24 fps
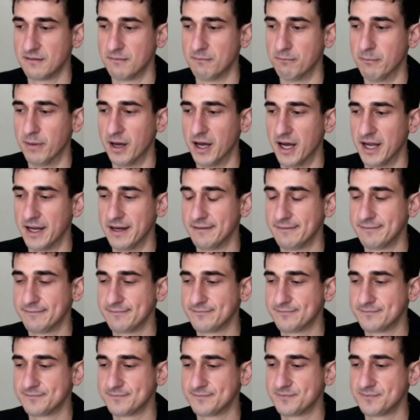but
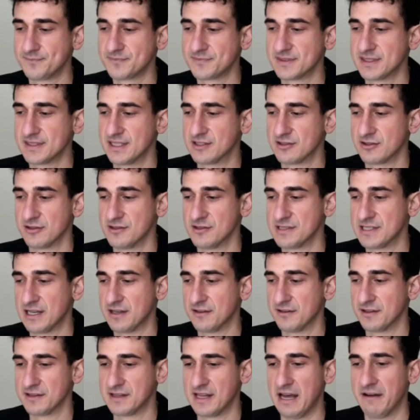it turns
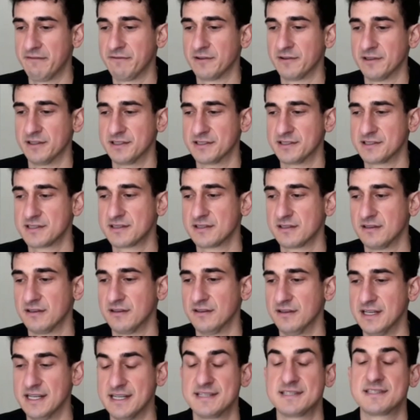out that the
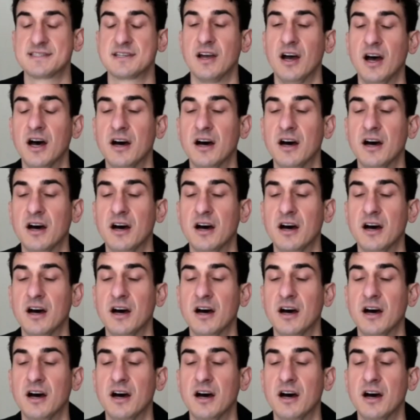effortlessness